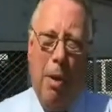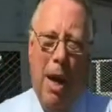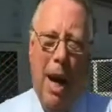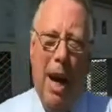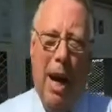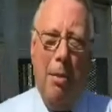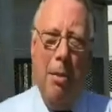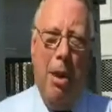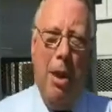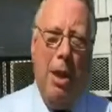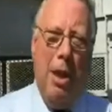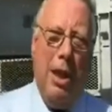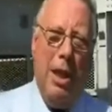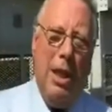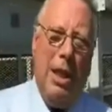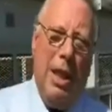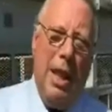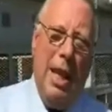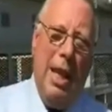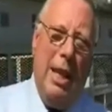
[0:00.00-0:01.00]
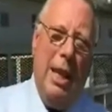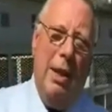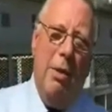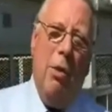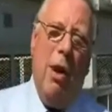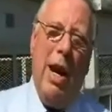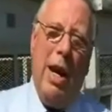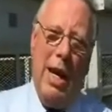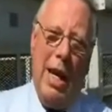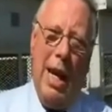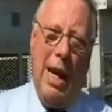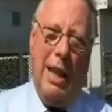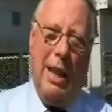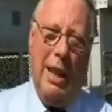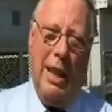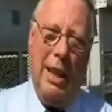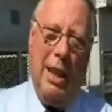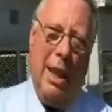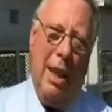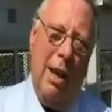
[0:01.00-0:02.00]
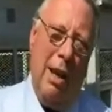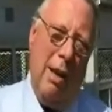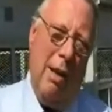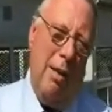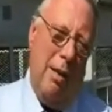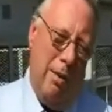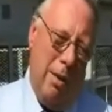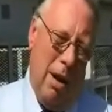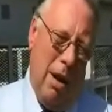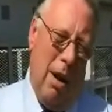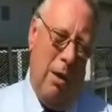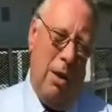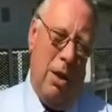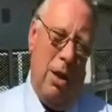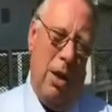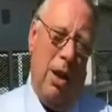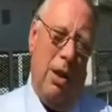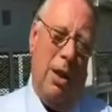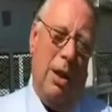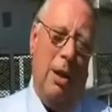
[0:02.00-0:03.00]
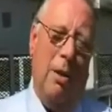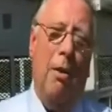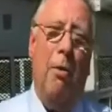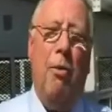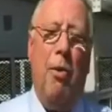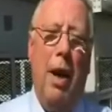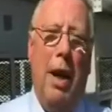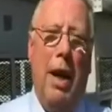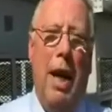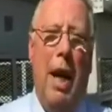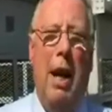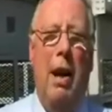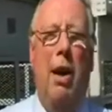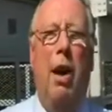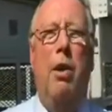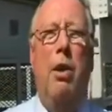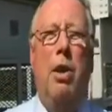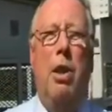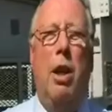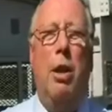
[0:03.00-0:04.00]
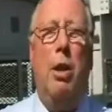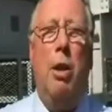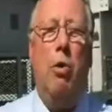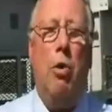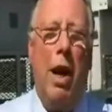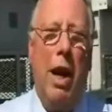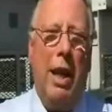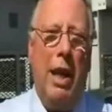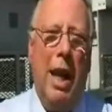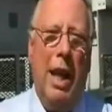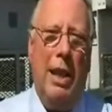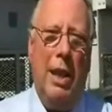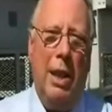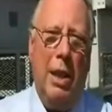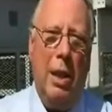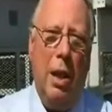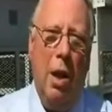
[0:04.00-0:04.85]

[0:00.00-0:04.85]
Behind me you can see the radiators, the horizontal radiators,